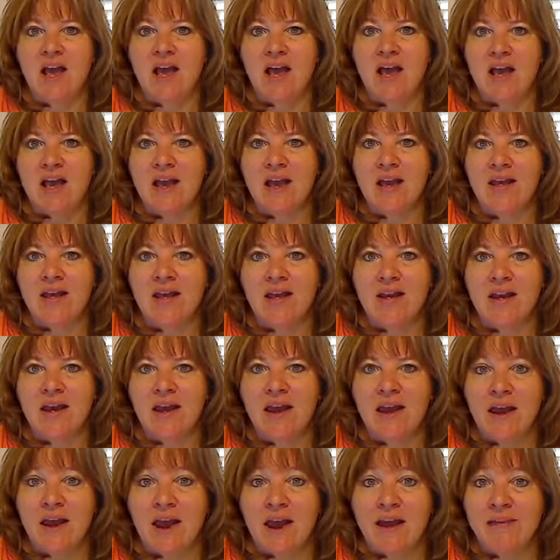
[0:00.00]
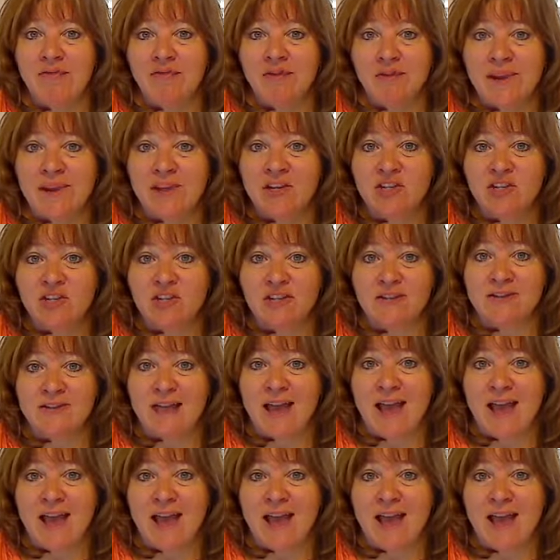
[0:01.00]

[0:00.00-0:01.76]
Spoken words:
on affirmations.